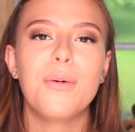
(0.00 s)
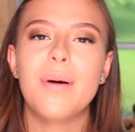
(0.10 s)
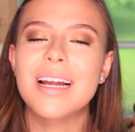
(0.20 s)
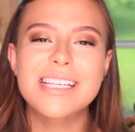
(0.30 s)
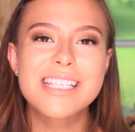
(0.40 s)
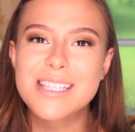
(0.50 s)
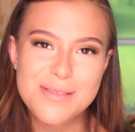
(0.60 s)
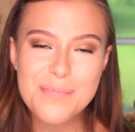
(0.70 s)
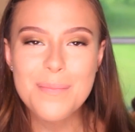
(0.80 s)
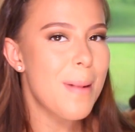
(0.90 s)
We wanna
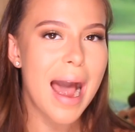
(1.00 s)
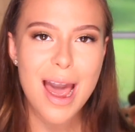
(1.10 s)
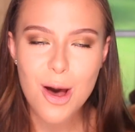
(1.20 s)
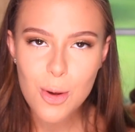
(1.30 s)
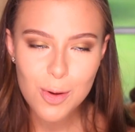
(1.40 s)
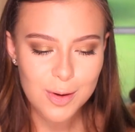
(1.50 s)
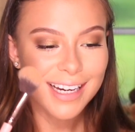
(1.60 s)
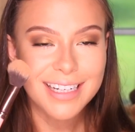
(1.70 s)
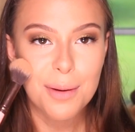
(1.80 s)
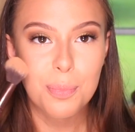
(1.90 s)
smile
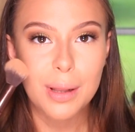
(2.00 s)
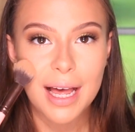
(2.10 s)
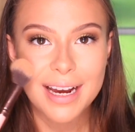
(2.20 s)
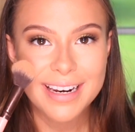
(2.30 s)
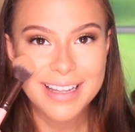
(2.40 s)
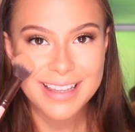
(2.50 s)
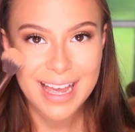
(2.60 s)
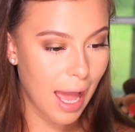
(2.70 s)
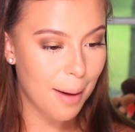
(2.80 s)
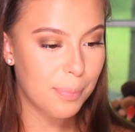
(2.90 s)
and apply it in
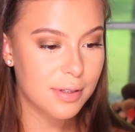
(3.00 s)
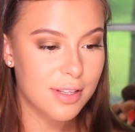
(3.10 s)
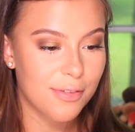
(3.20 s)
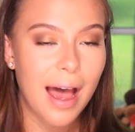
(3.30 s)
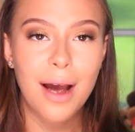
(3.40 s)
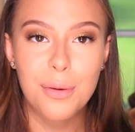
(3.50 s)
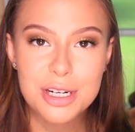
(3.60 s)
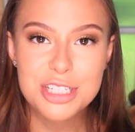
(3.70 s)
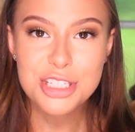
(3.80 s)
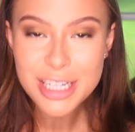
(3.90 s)
the apples of
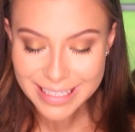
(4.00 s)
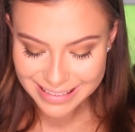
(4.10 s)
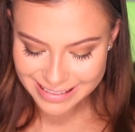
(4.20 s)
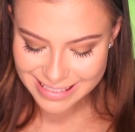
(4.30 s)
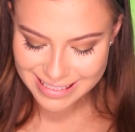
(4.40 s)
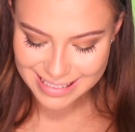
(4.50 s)
our cheeks.